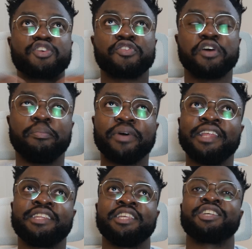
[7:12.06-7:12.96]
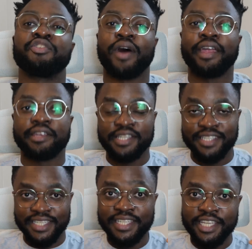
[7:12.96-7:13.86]
So the ability to write
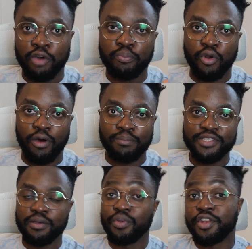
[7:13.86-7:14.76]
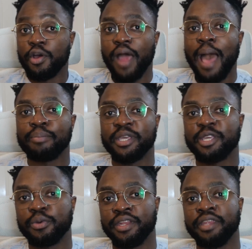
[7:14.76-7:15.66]
detailed prompts with no
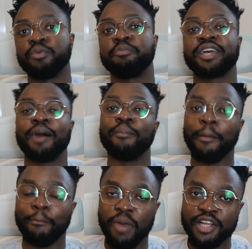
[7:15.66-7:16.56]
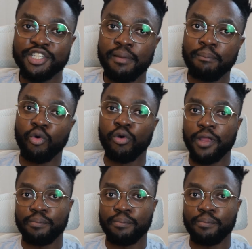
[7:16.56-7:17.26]
ambiguity will become a much more